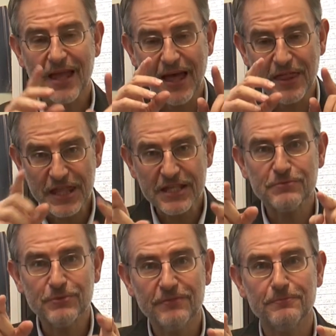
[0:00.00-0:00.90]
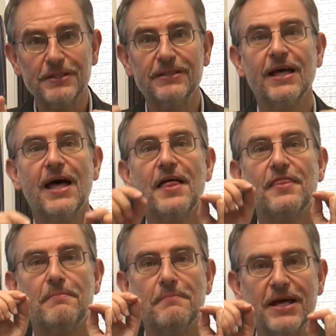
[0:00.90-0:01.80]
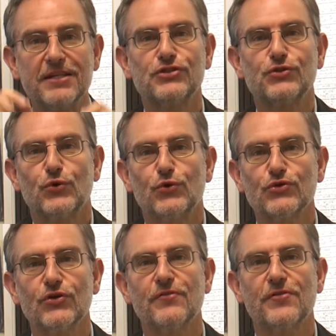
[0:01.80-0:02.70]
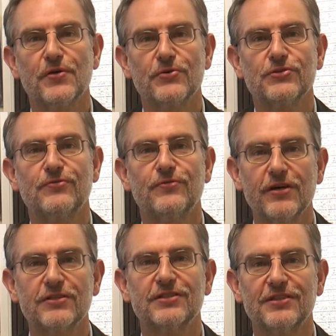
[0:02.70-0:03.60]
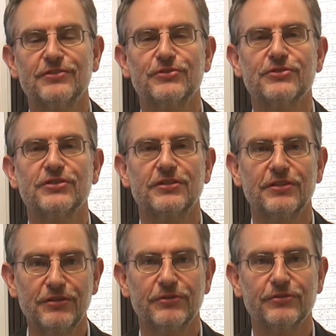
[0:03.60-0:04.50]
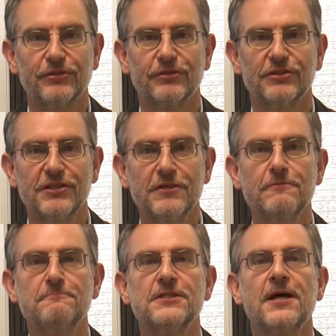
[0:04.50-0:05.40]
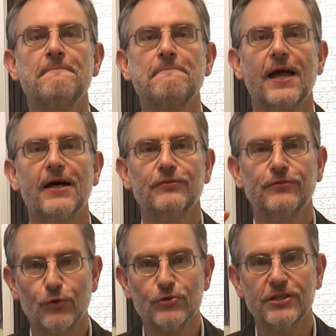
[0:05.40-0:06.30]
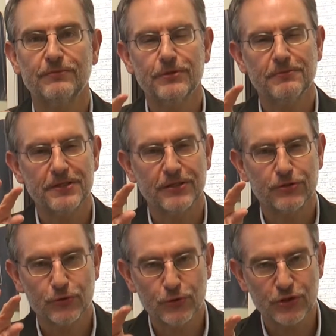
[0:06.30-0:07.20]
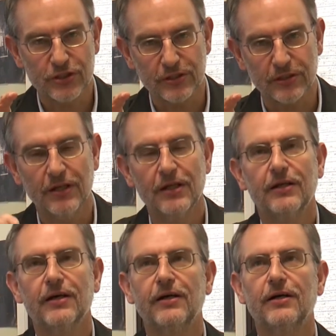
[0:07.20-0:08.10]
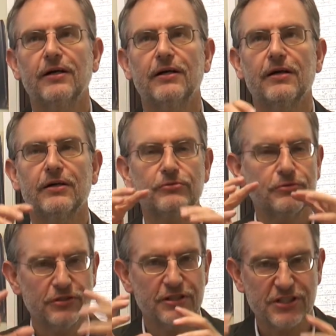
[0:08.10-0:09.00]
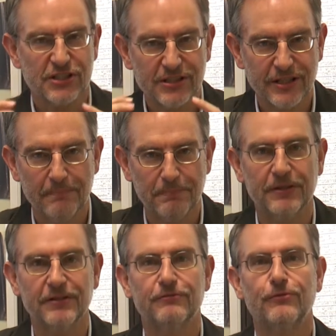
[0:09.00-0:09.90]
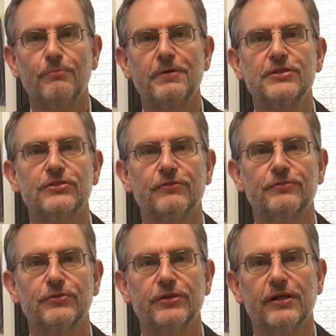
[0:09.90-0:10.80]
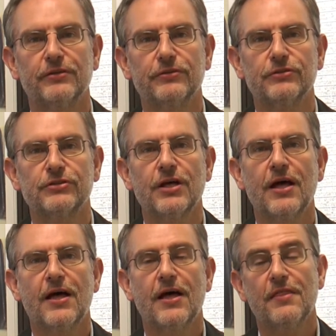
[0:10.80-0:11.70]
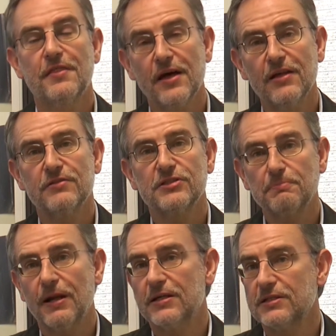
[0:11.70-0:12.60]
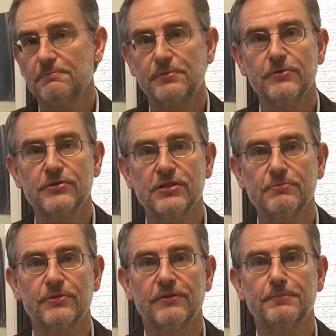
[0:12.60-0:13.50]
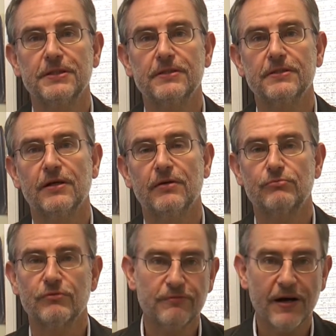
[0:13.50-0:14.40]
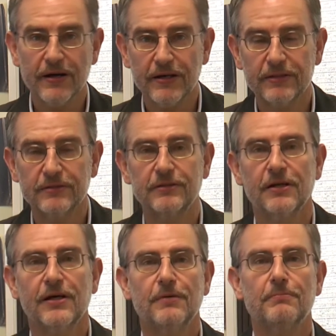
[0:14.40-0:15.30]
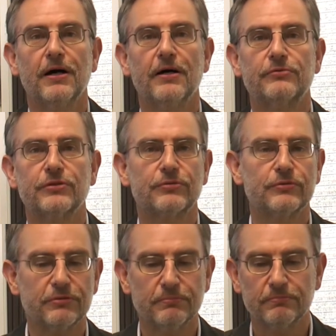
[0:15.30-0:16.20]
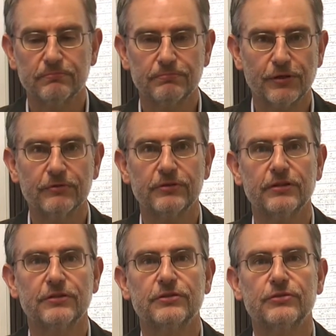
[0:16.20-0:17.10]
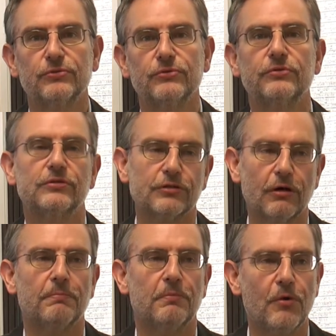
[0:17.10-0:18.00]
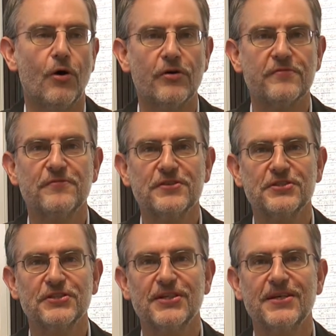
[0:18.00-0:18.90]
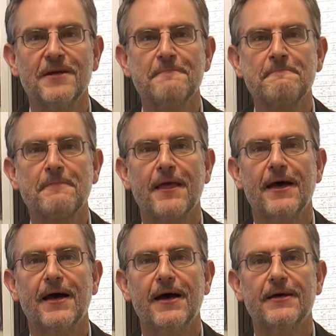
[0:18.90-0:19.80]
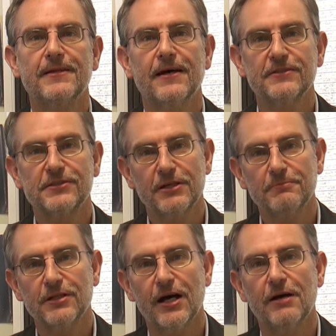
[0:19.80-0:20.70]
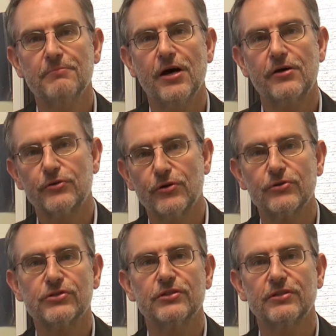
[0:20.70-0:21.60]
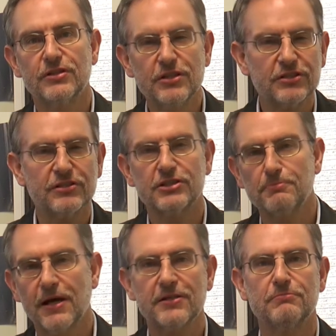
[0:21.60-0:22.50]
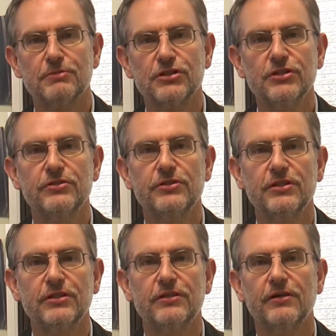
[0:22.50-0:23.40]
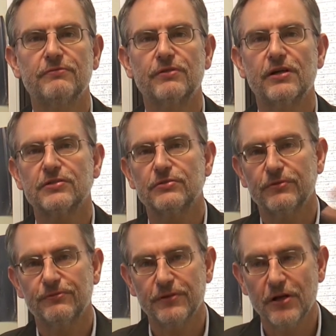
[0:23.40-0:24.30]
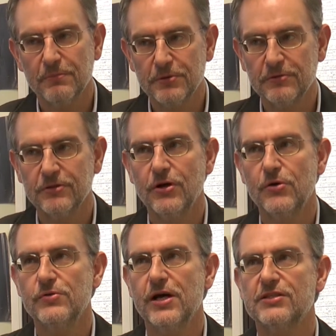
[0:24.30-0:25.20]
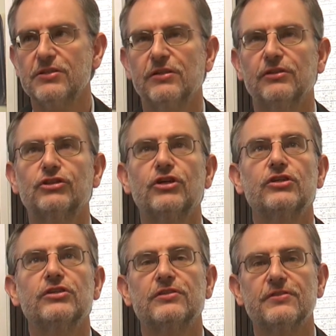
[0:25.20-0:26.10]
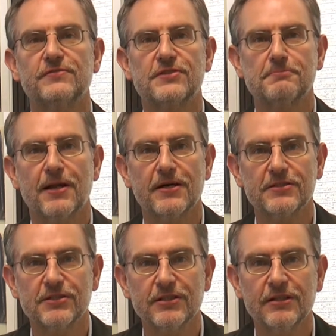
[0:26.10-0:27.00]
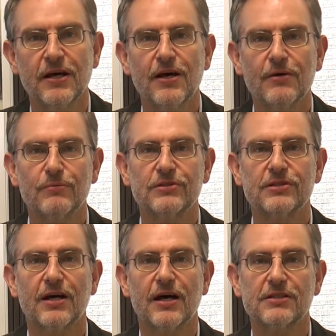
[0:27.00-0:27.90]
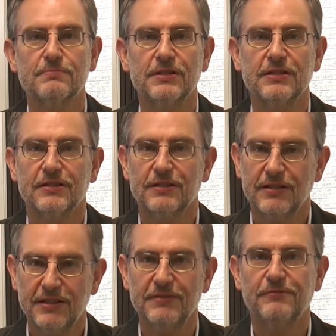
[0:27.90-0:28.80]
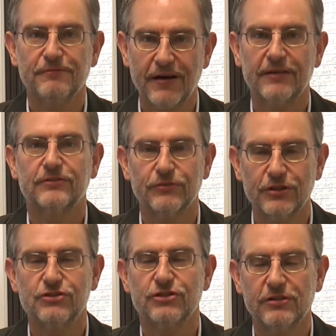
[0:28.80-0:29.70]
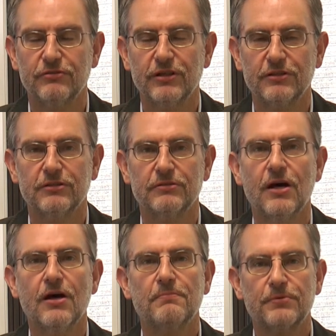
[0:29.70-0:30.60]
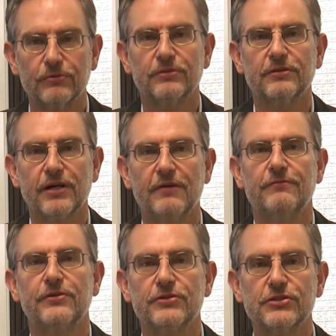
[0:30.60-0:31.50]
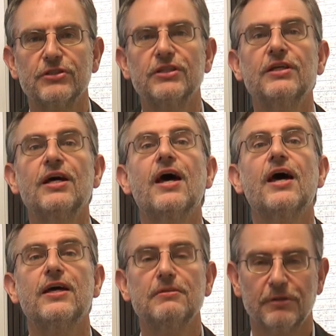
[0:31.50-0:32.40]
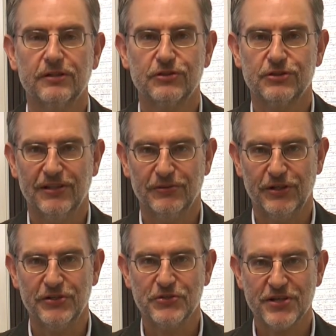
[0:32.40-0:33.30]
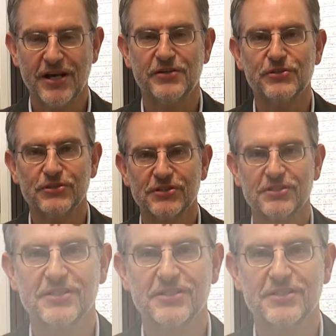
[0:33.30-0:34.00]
And this would have been the main source of those first introns in eukaryotic genomes, and of course it would have been crucial, a crucial step in the formation of eukaryotes. Then the splicing process would have been refined by recruiting proteins to do the job more efficiently, and at the same time errors in the initial splicing machinery gave rise to the phenomenon known as alternative splicing, which has been a key factor in generating protein diversity in multicellular eukaryotes.